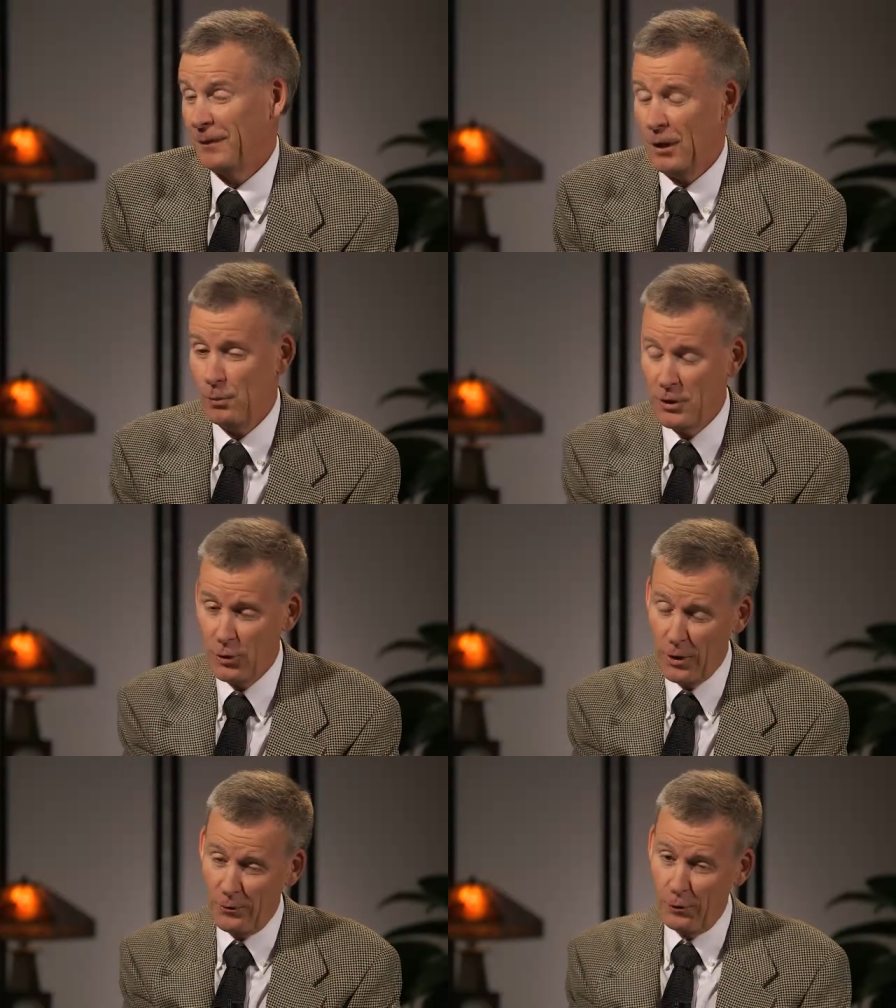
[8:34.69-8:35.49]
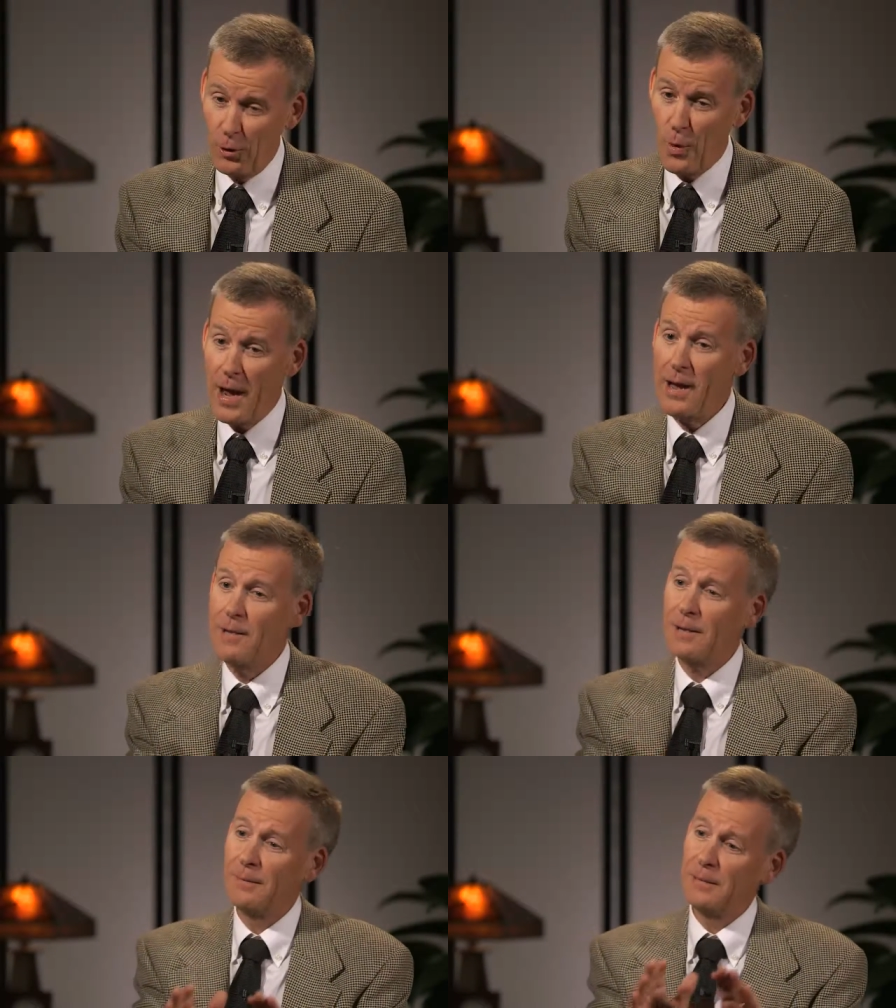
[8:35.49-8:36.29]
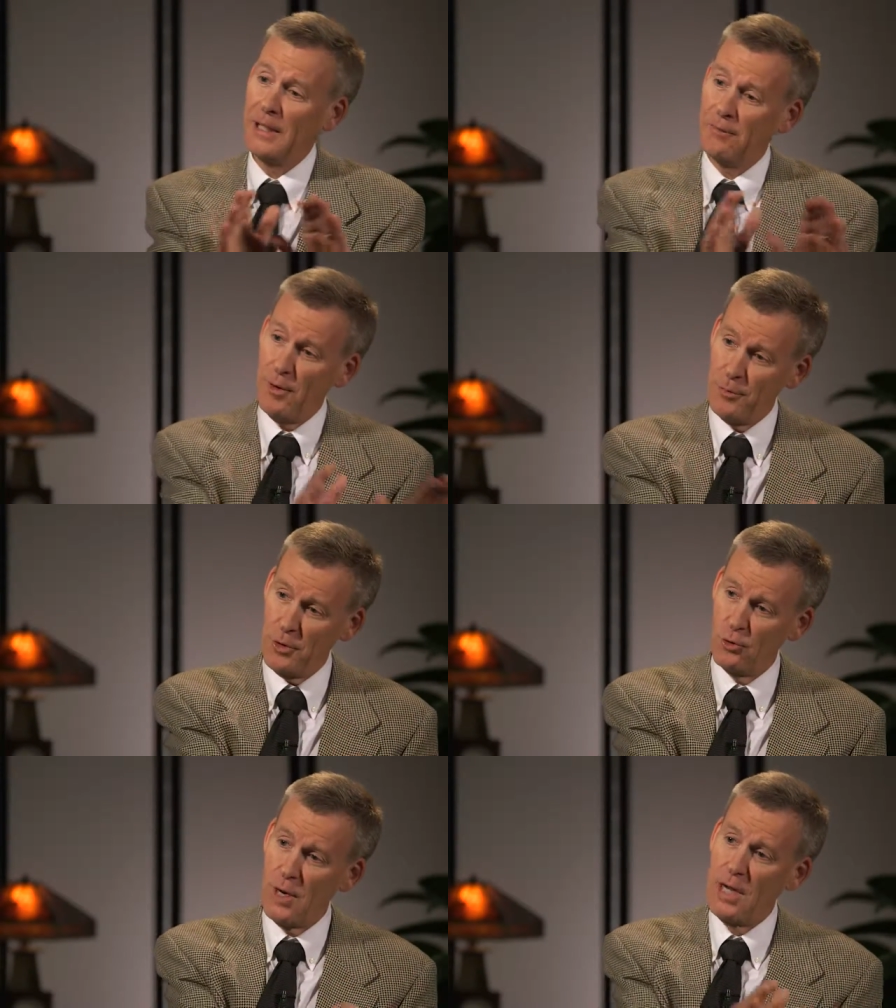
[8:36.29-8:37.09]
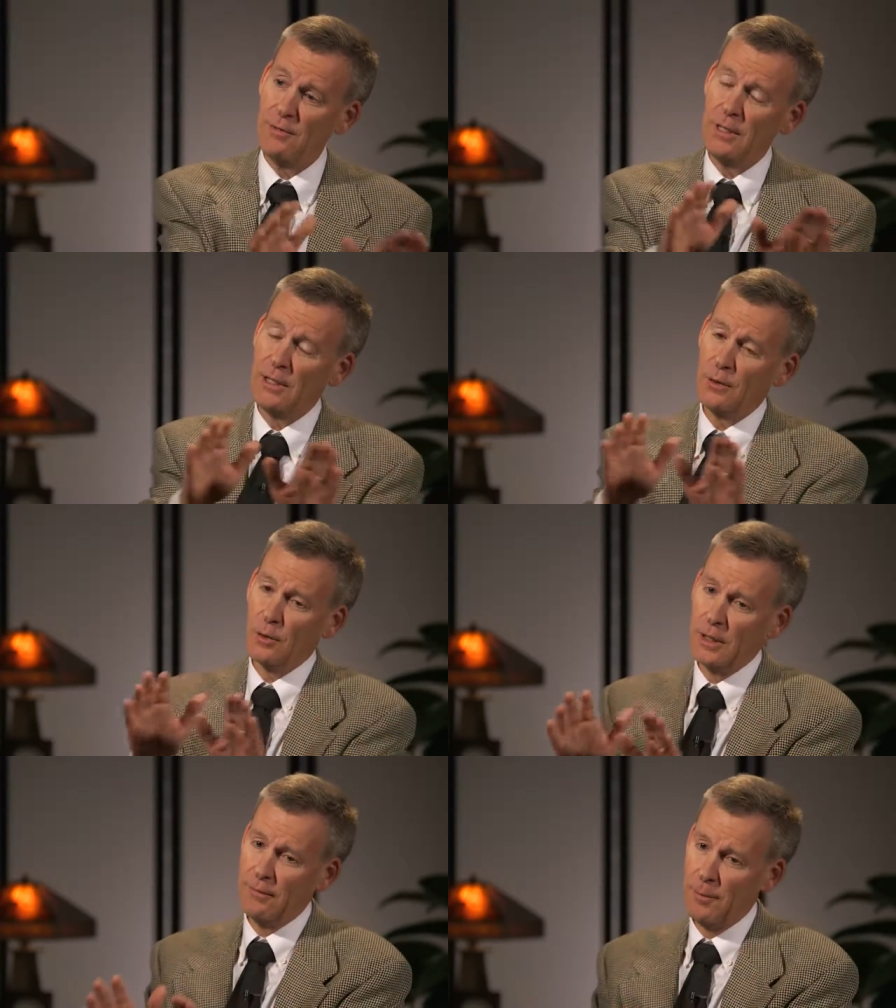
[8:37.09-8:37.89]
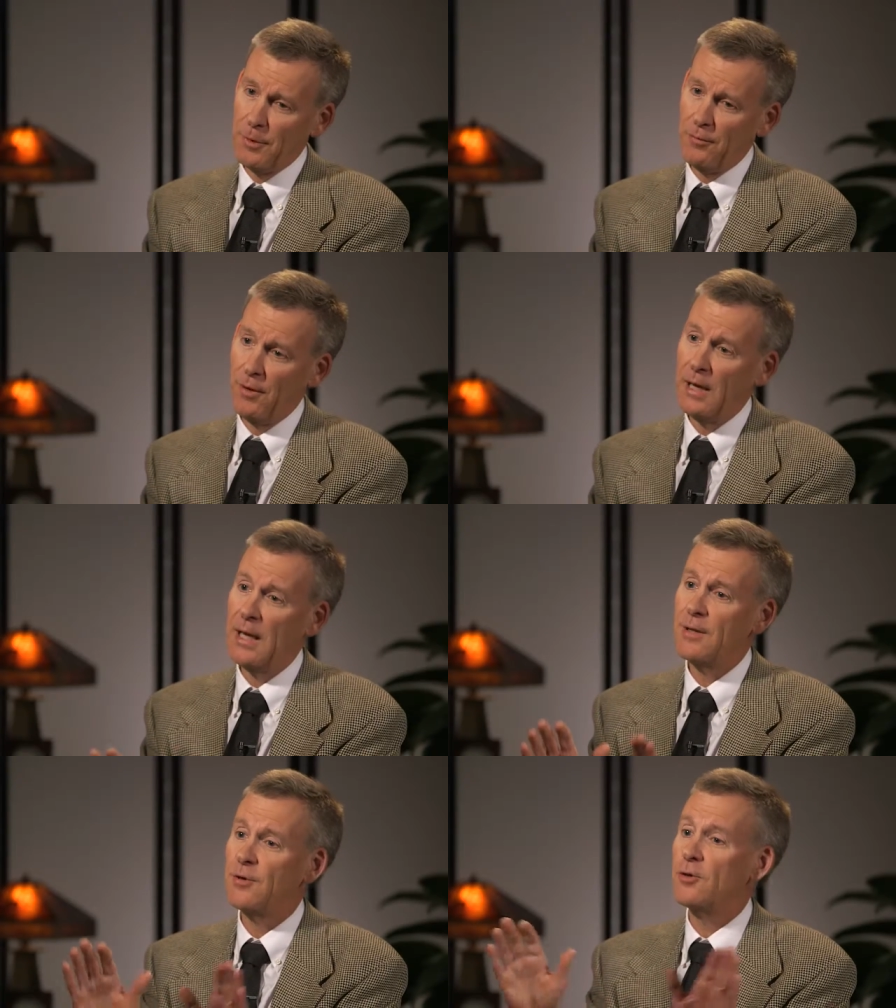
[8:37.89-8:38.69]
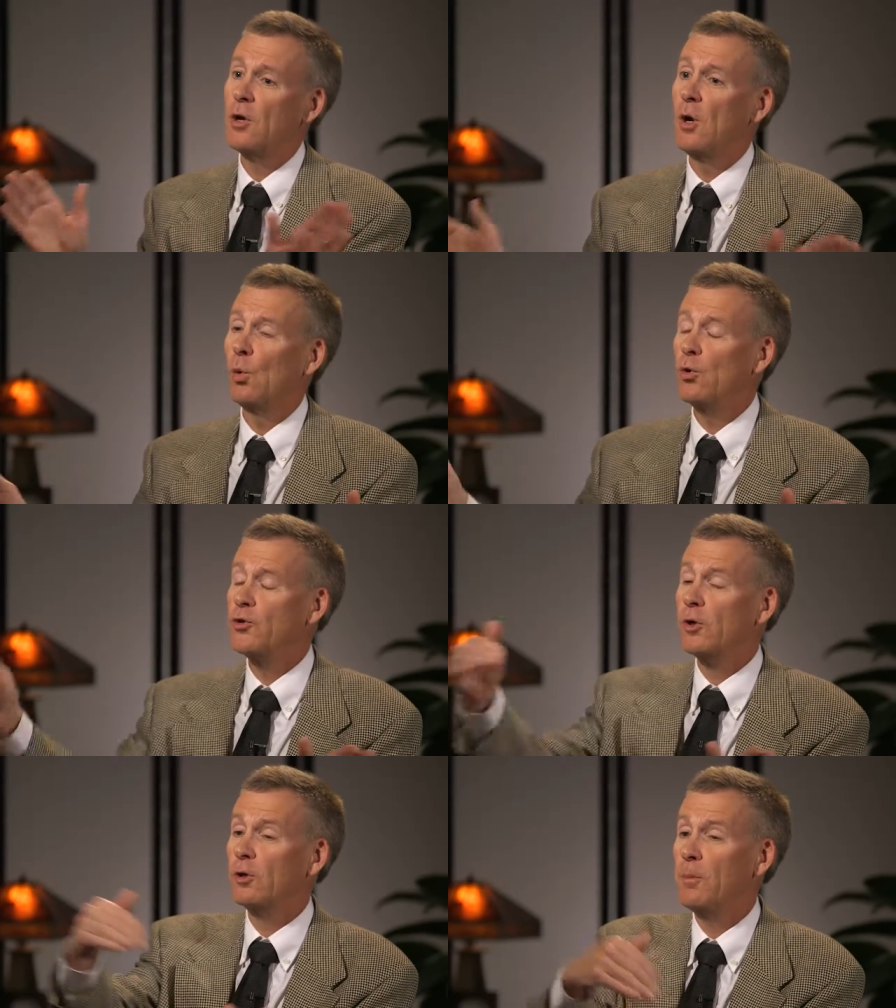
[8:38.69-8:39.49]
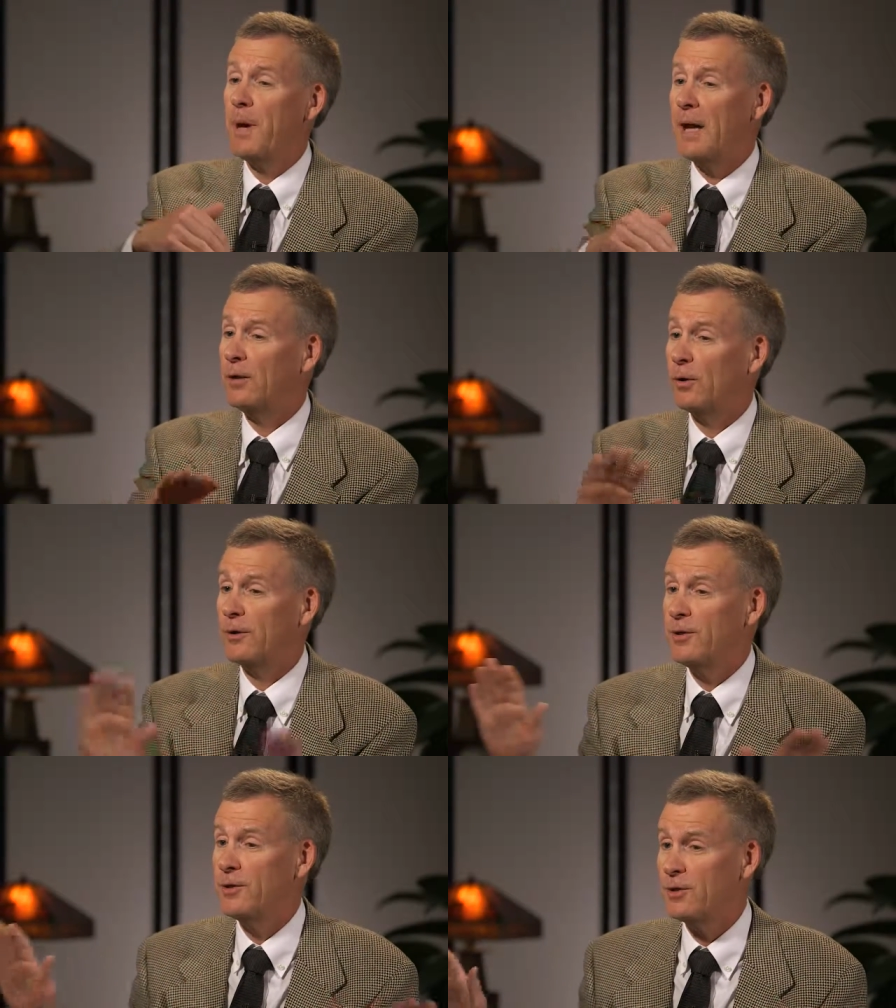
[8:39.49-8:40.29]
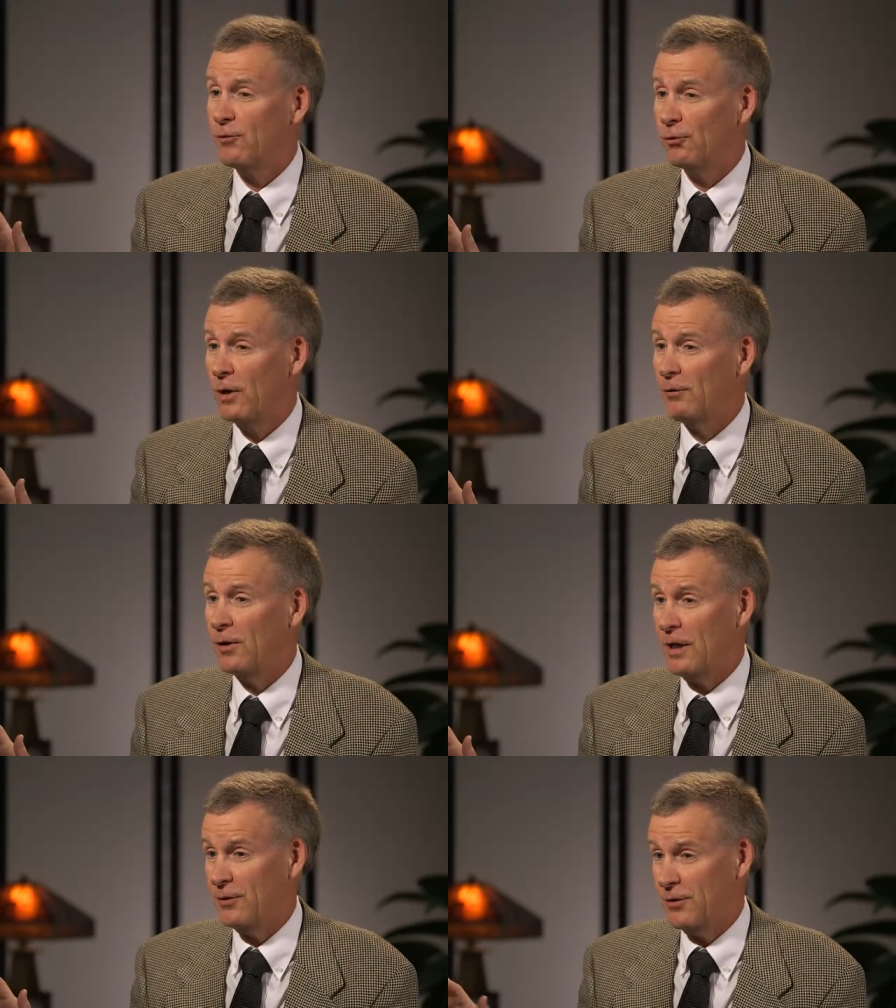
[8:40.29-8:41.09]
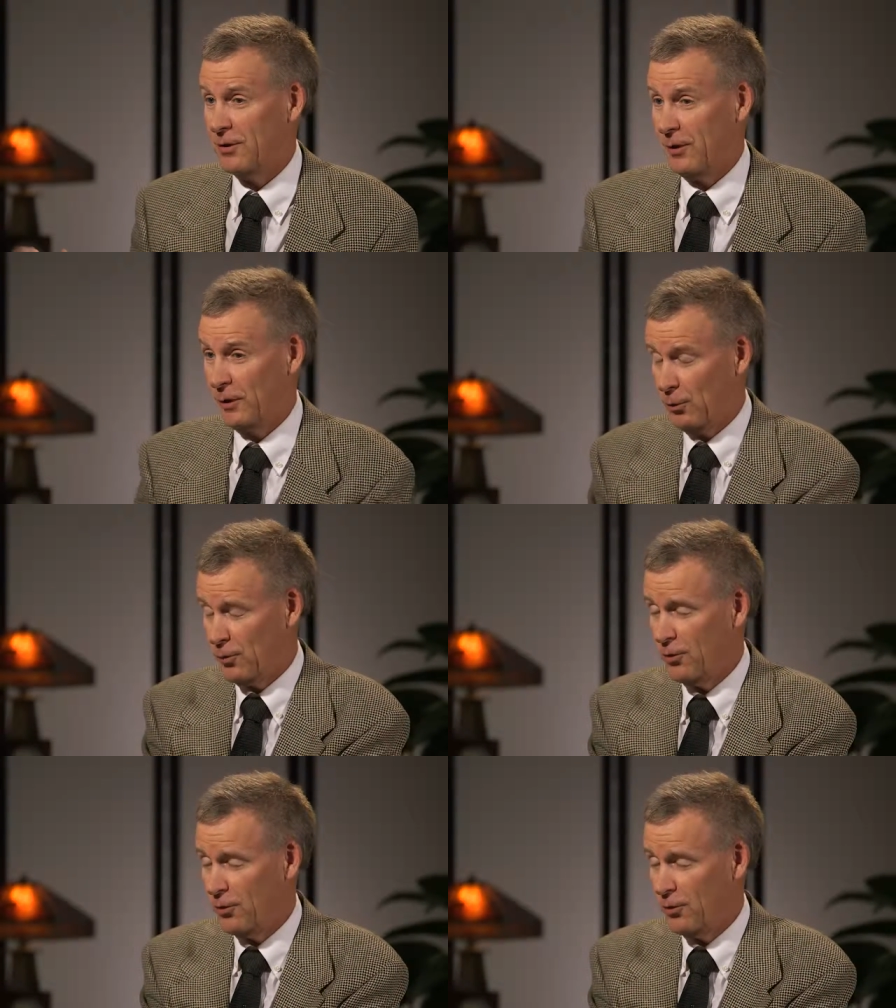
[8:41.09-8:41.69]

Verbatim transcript: Could we sort of, for a while, give up the driving or give up the finances We'll circle back to it. This isn't forever necessarily. We'll